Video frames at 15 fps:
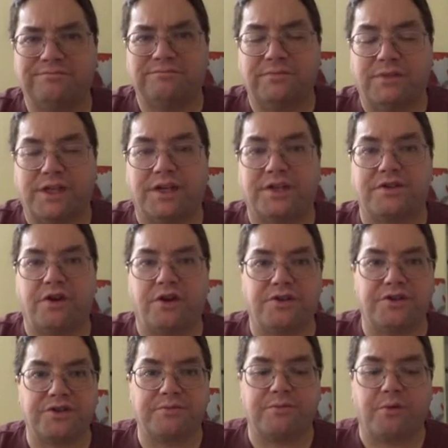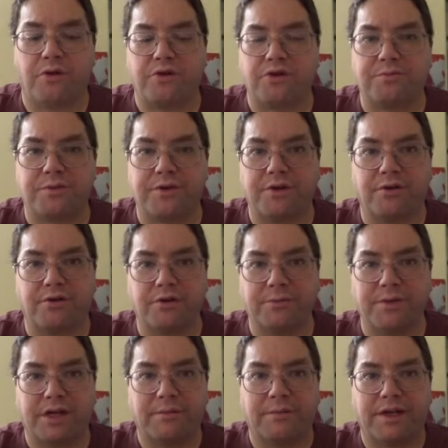Kickstarter supporters pre-order be
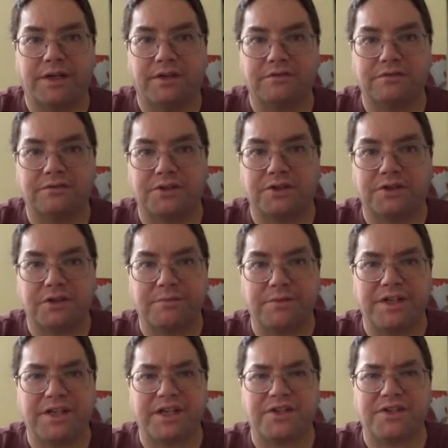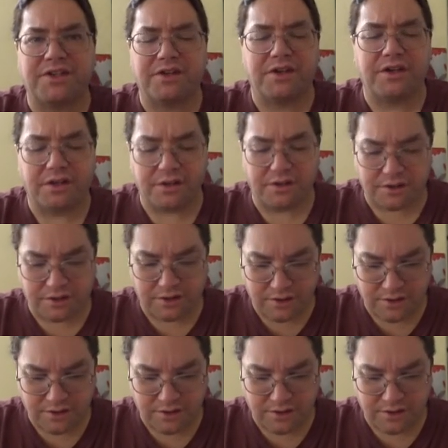coming out in early mid next year, I guess.